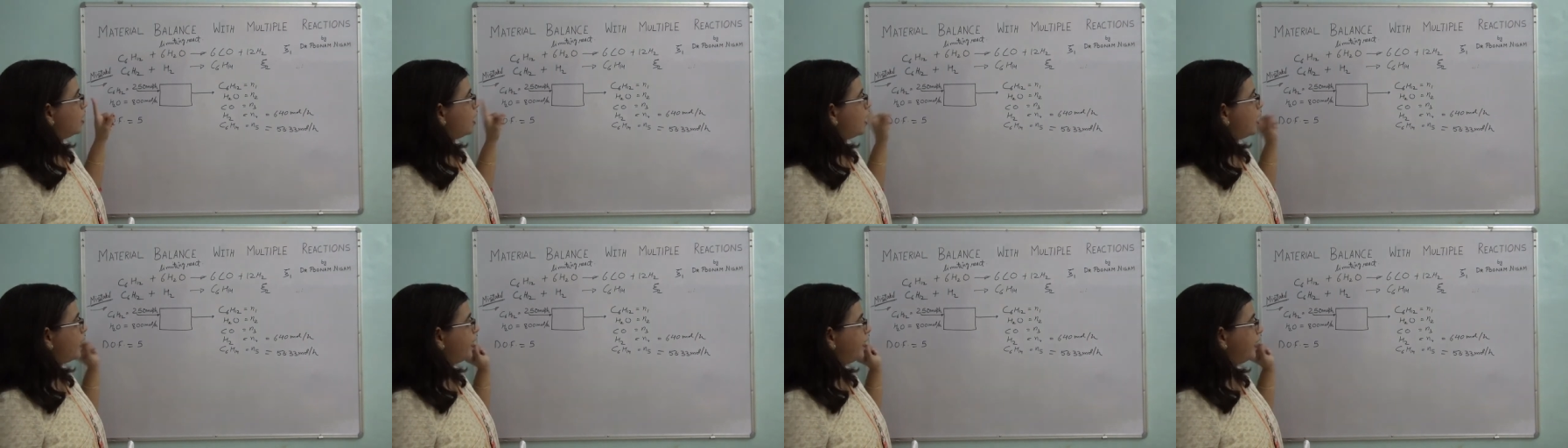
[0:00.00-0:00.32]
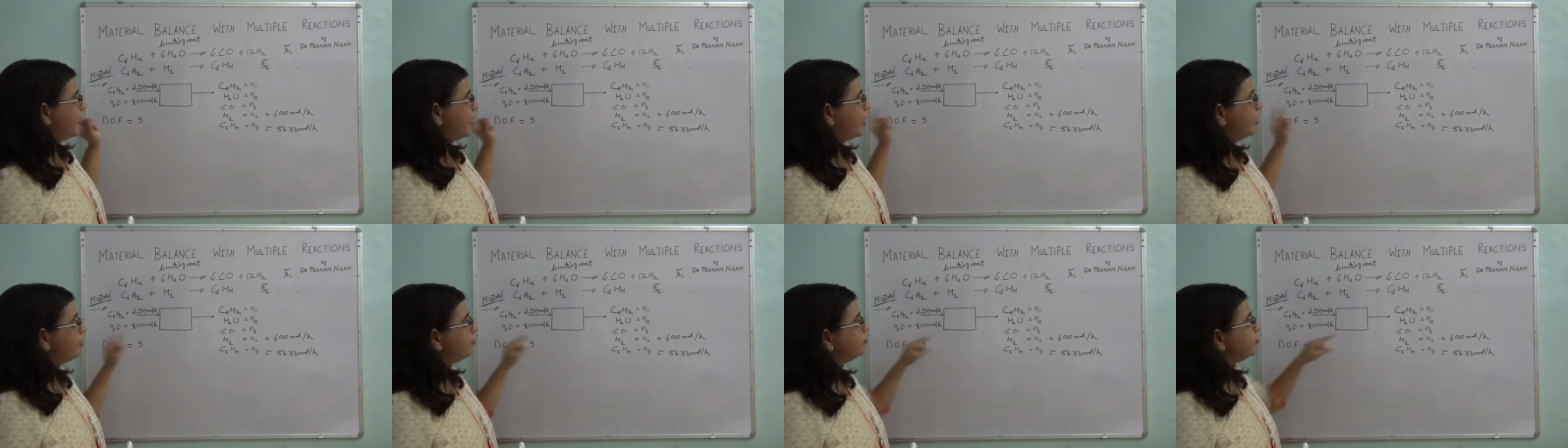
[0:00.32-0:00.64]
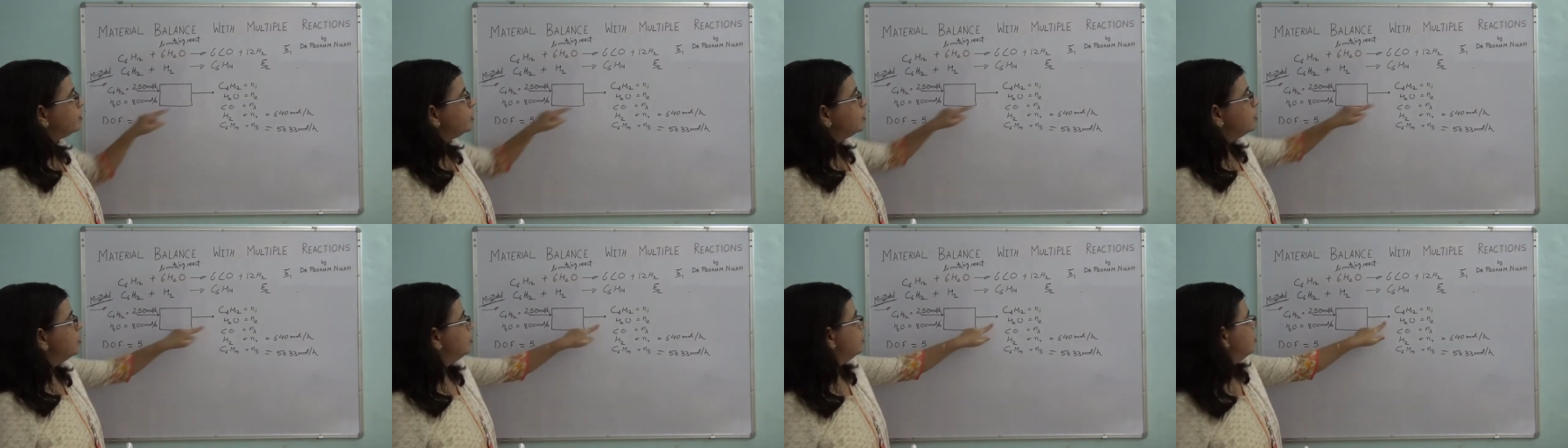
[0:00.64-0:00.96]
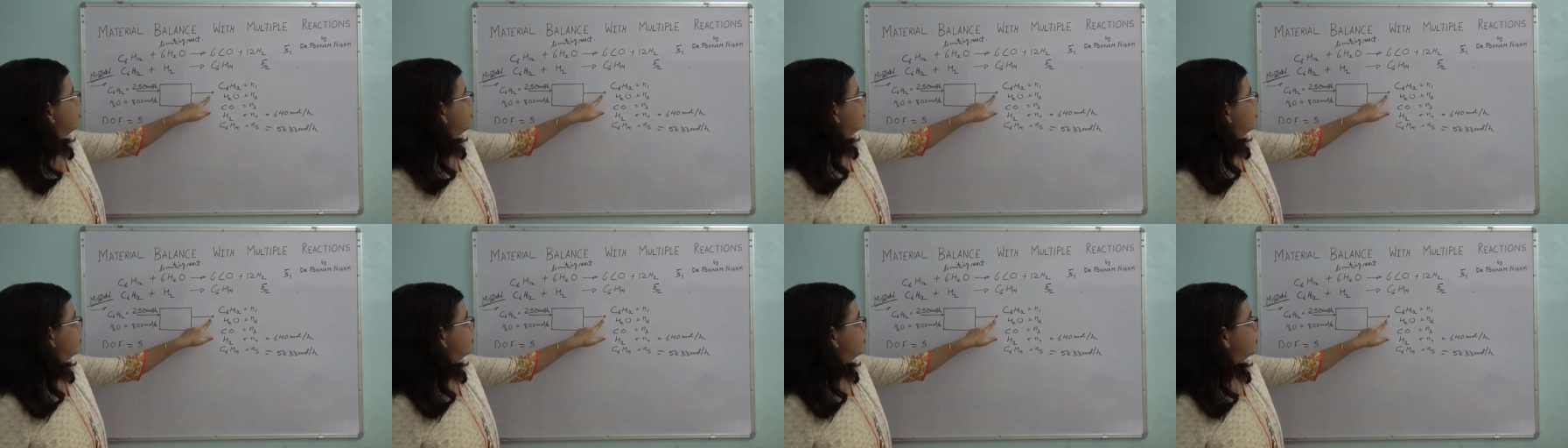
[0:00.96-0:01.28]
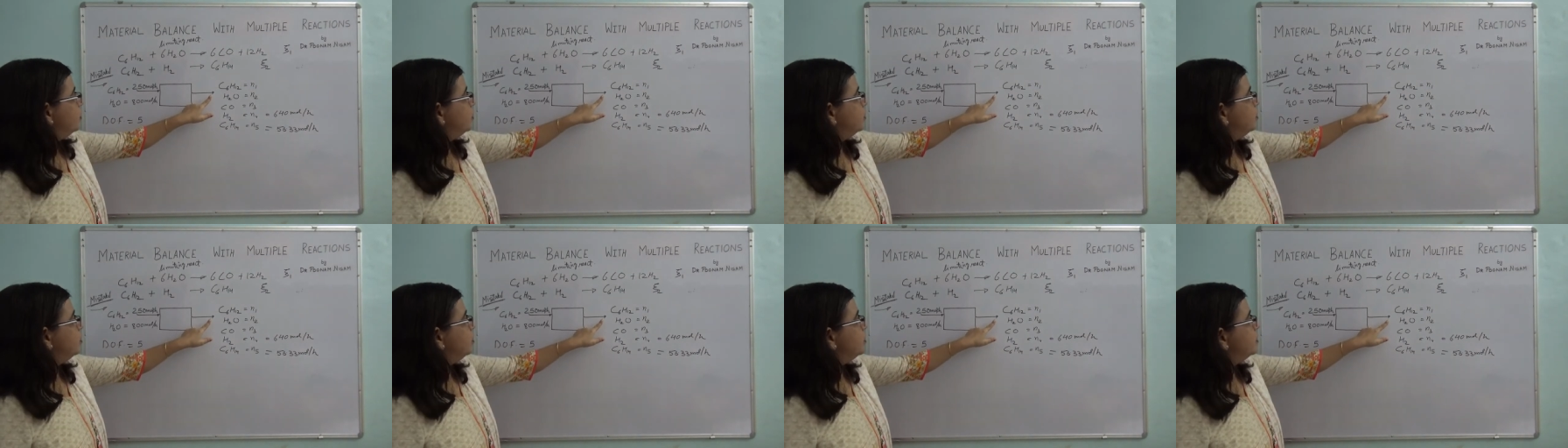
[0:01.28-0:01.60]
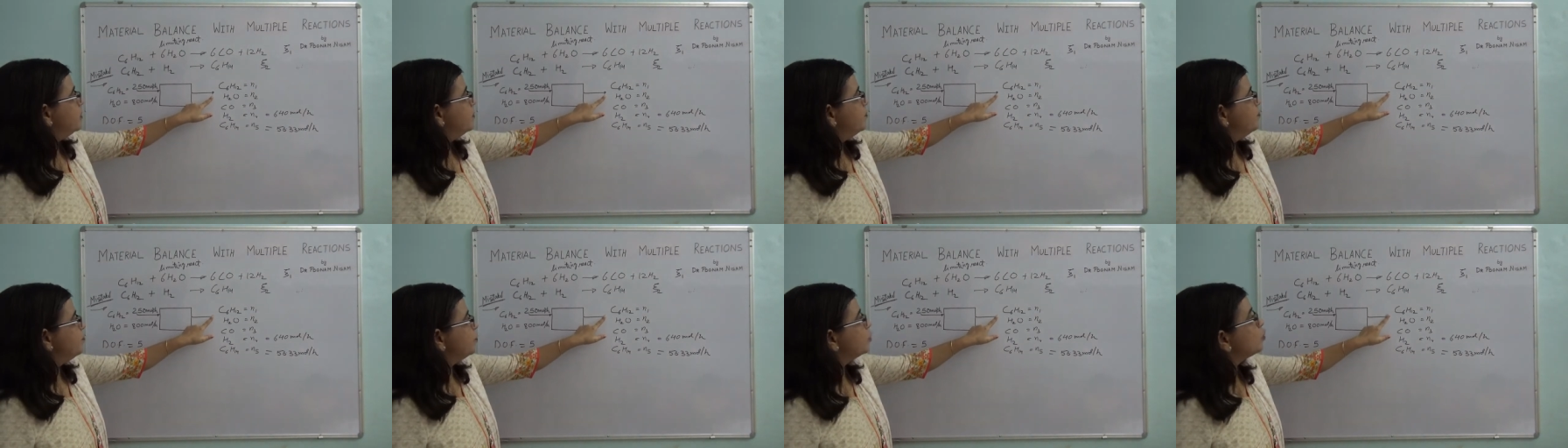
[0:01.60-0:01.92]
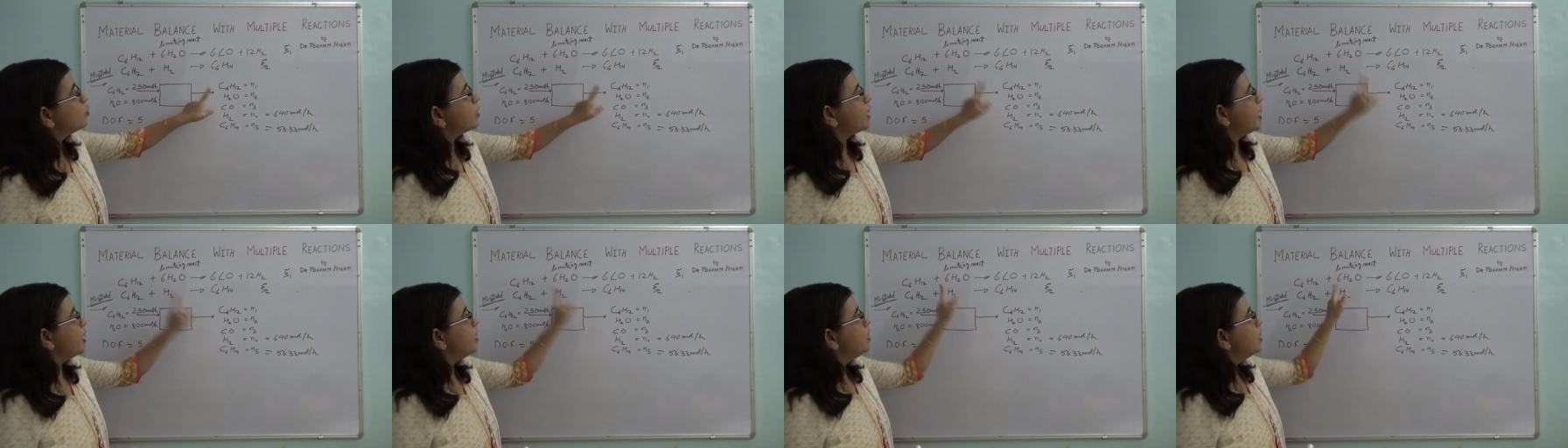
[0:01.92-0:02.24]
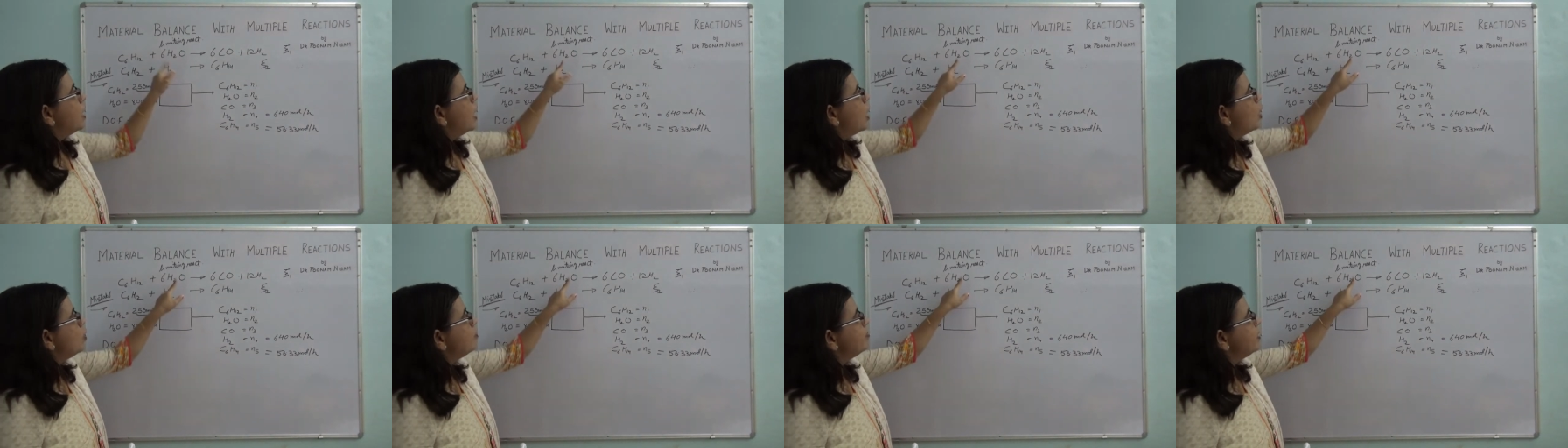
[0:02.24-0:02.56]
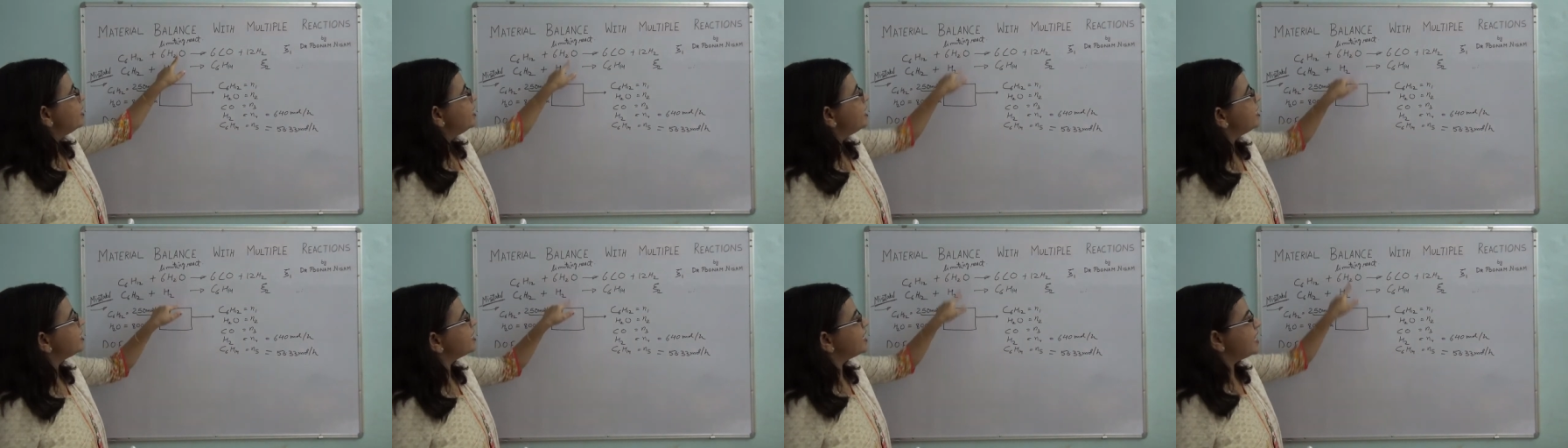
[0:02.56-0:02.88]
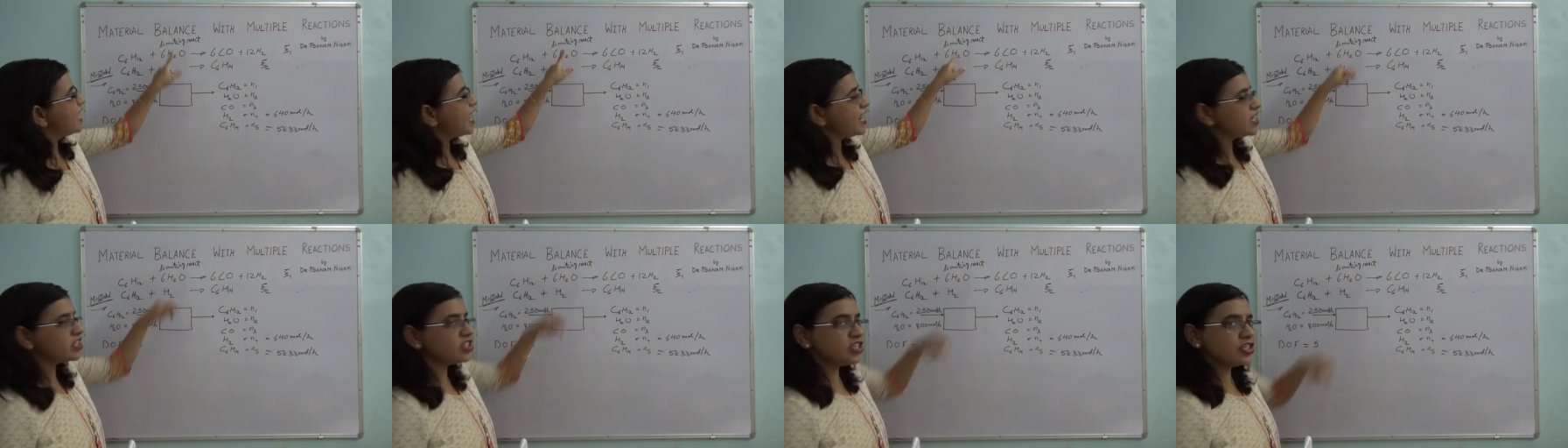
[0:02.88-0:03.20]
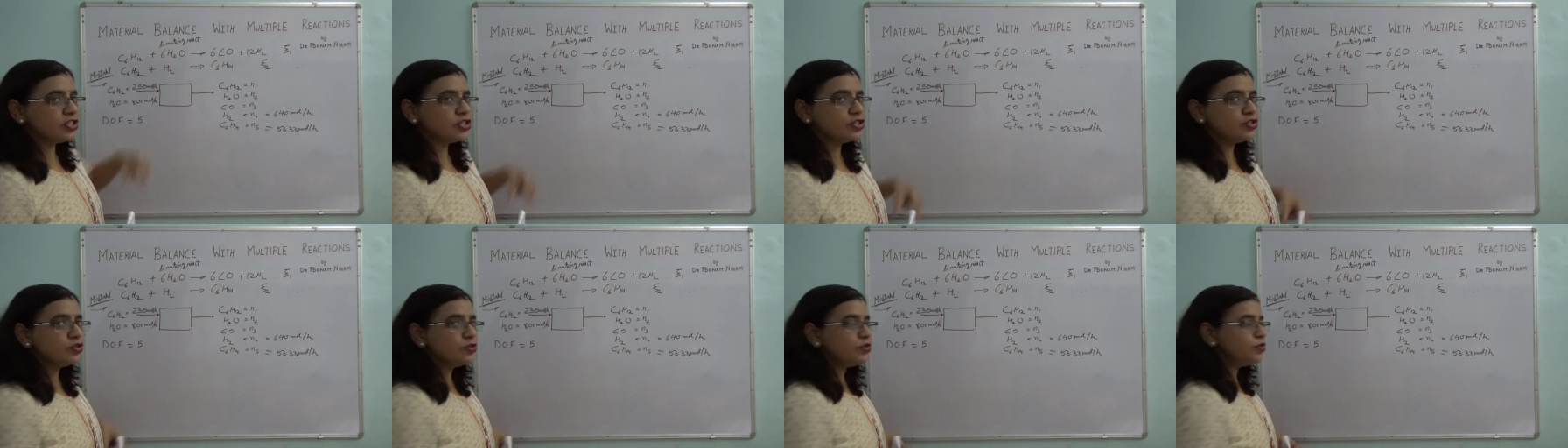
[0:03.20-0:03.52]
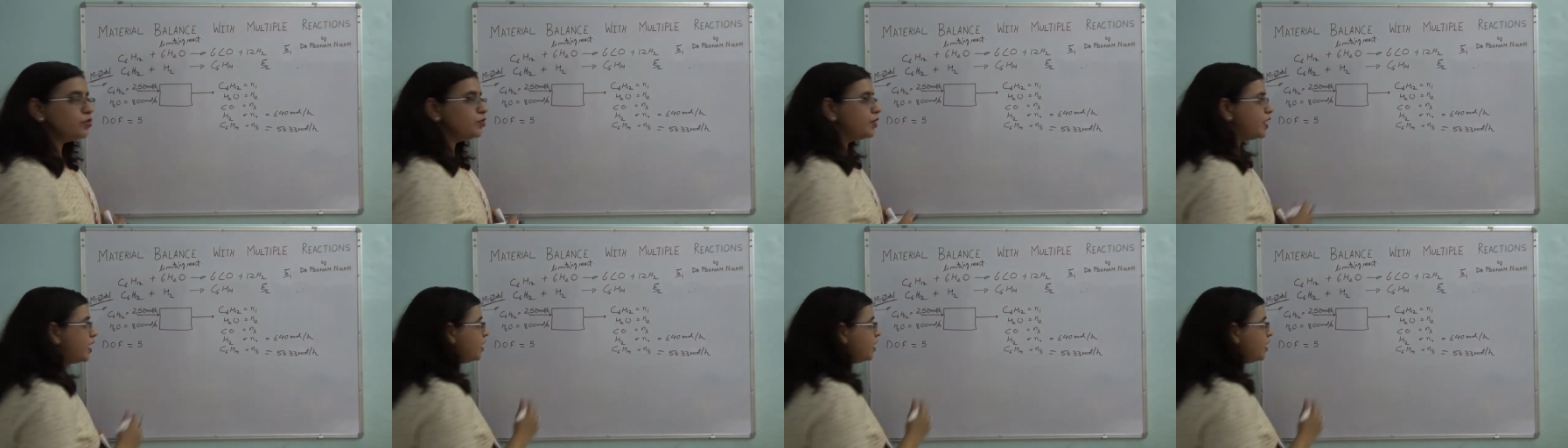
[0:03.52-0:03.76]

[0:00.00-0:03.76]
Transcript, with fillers: I have, um, okay, how many reactions do you